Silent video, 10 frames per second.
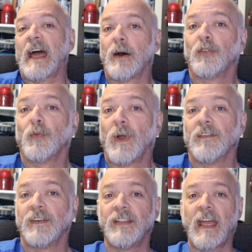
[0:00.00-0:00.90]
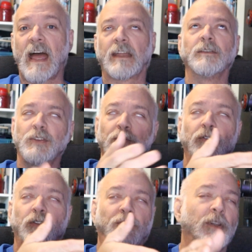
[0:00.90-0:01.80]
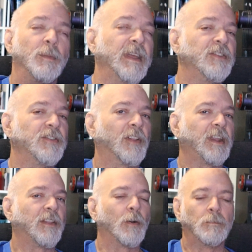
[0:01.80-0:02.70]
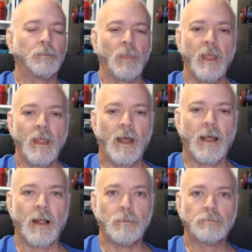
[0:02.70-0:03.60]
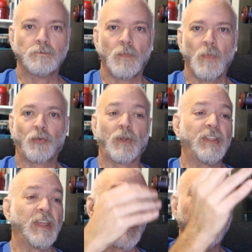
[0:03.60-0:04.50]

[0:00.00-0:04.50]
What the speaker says: out of the way of an attack. Usually it's going to be agility, though. So I take my